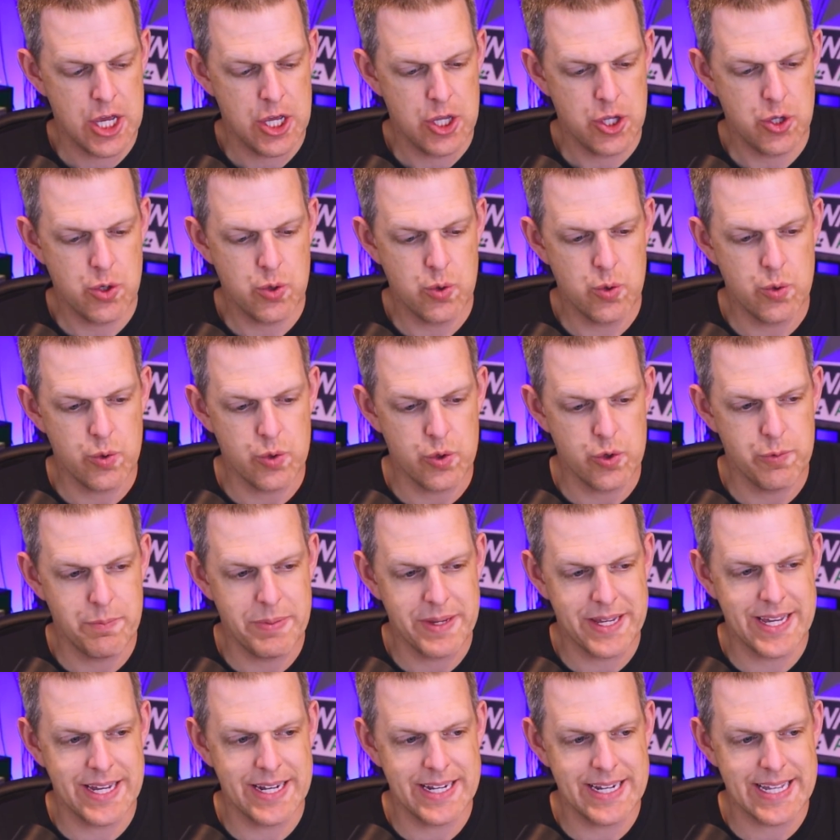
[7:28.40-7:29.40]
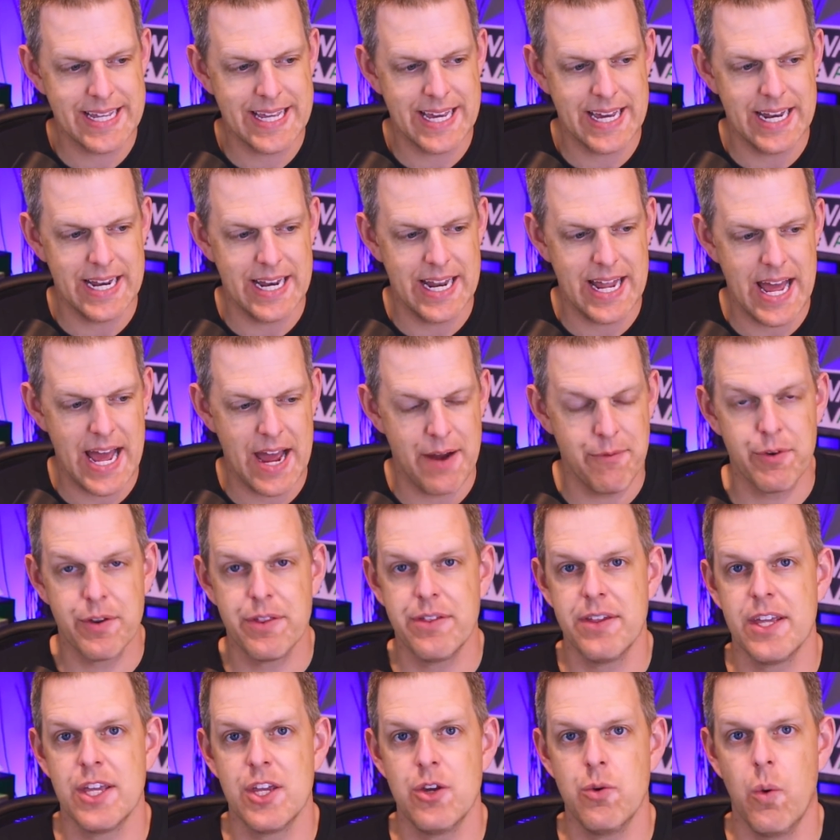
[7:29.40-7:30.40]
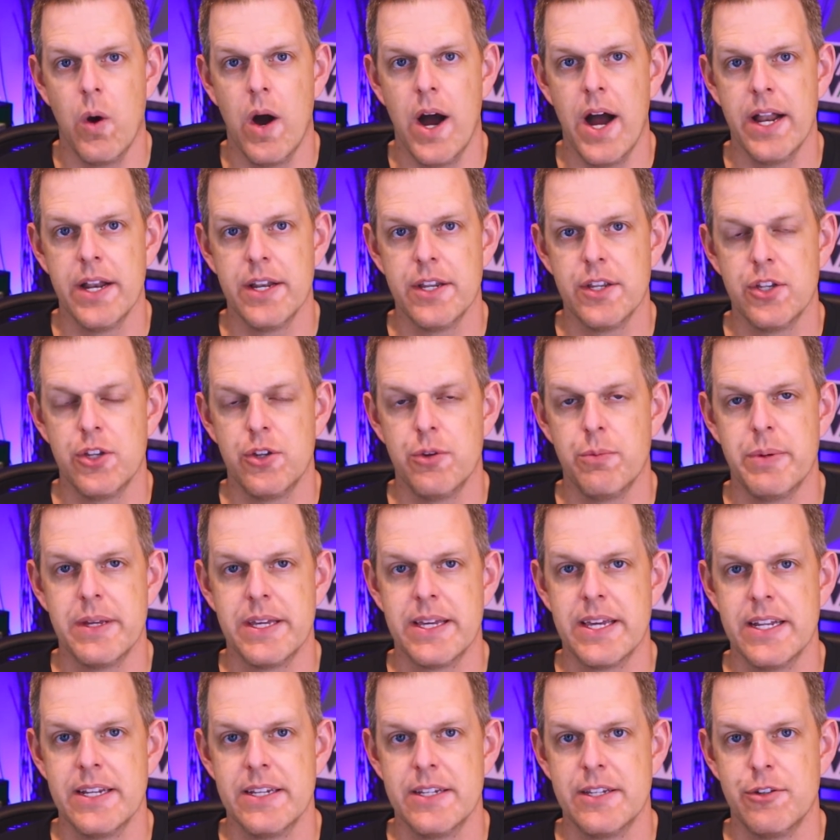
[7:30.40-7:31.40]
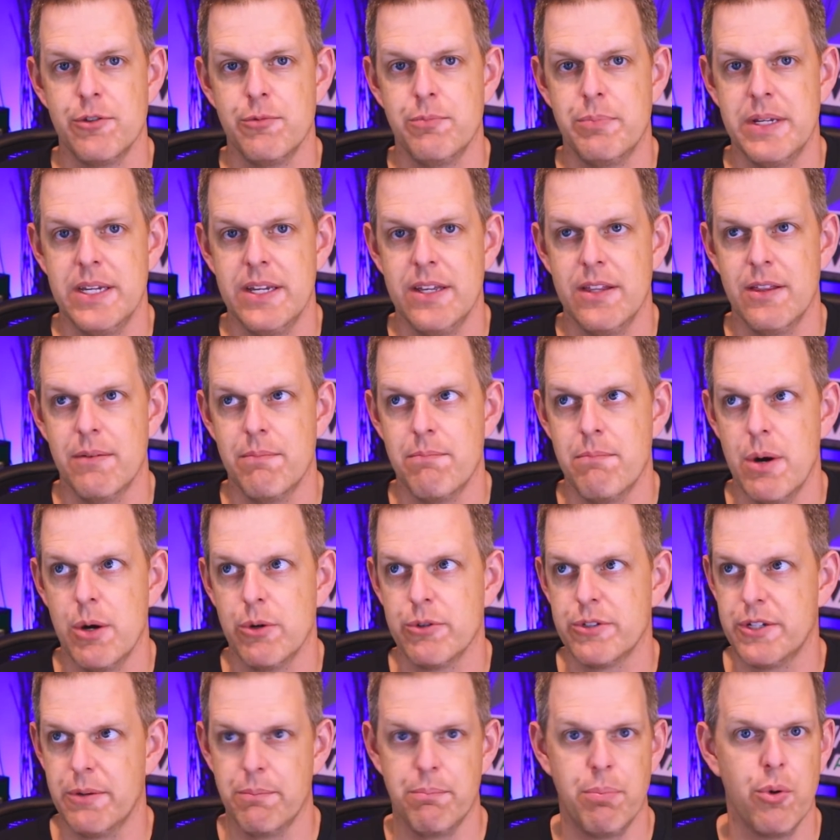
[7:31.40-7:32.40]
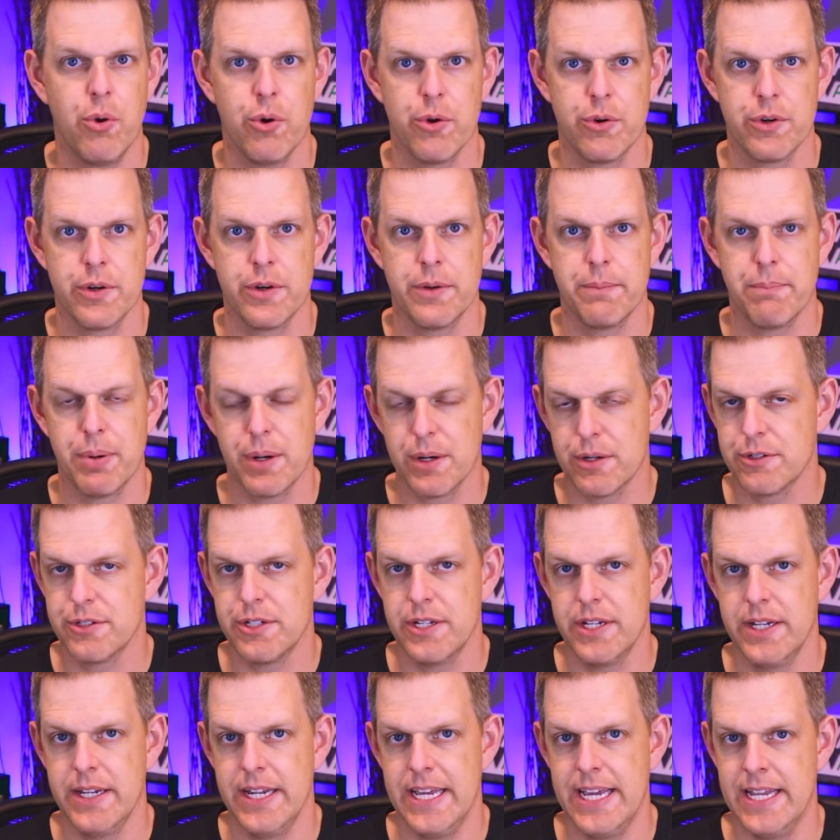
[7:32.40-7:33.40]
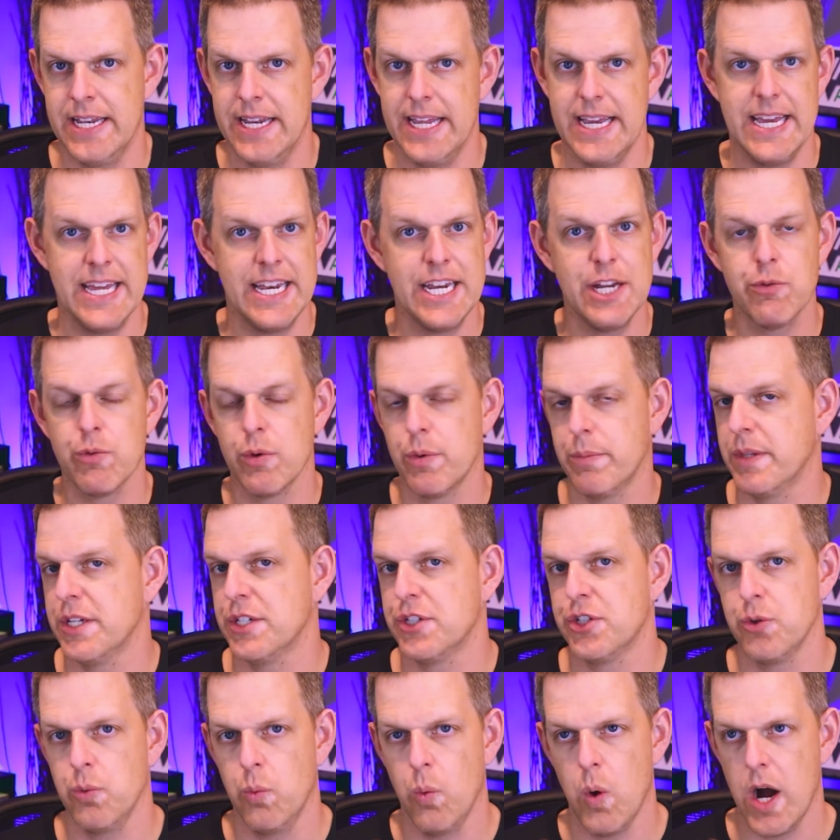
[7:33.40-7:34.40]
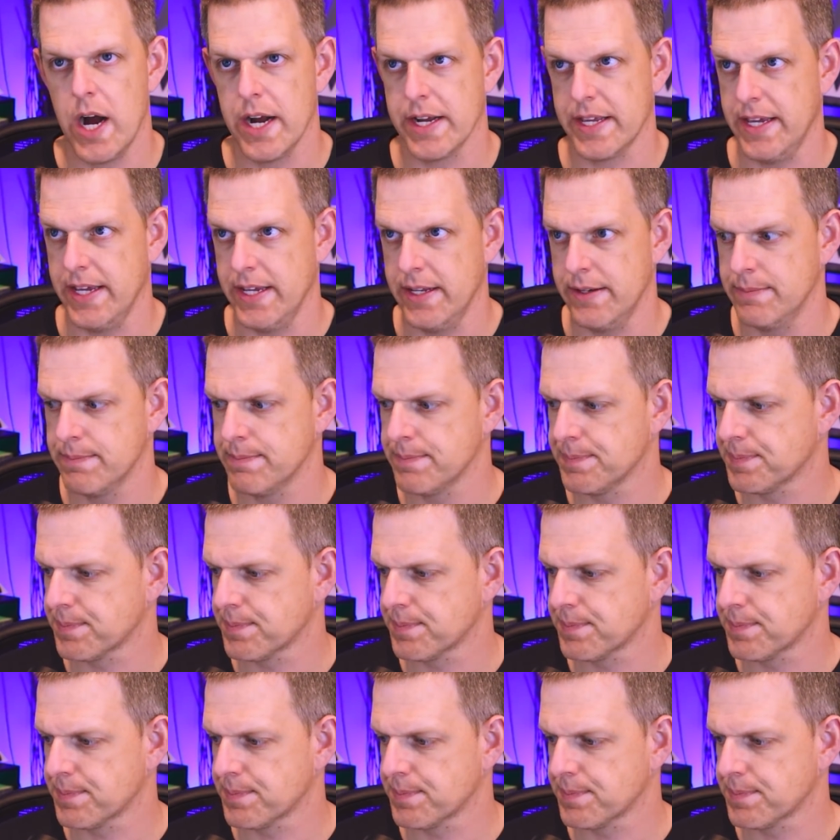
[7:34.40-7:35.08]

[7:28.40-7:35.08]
you begin to get everything you want. You begin to be the most important person in any room that you walk in.